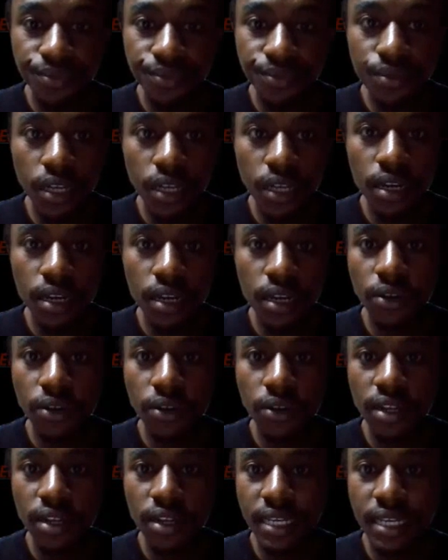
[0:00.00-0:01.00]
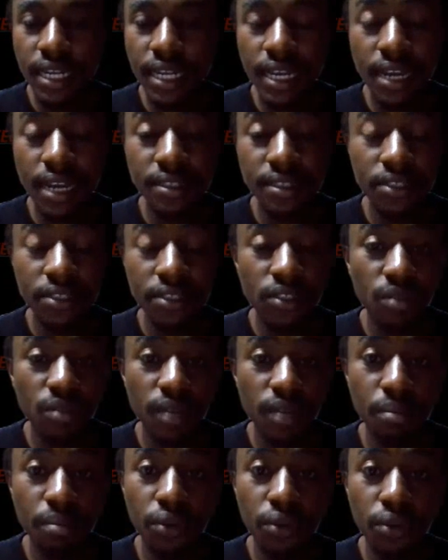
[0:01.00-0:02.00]
You're going to be getting access to my
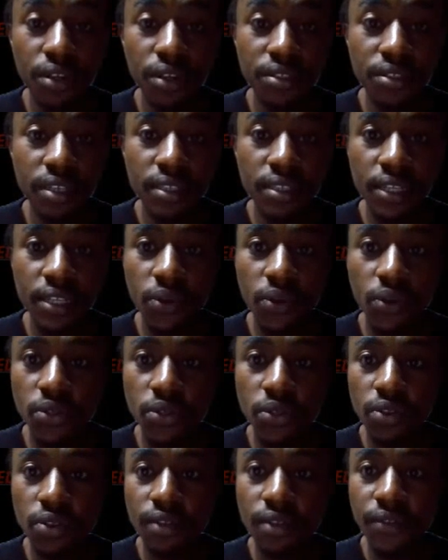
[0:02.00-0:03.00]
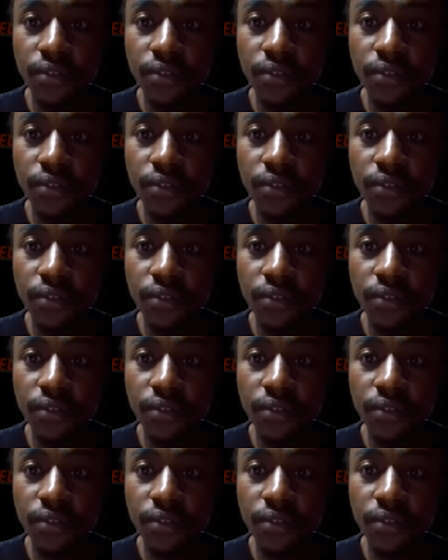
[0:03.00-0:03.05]
bonuses and also the vendor's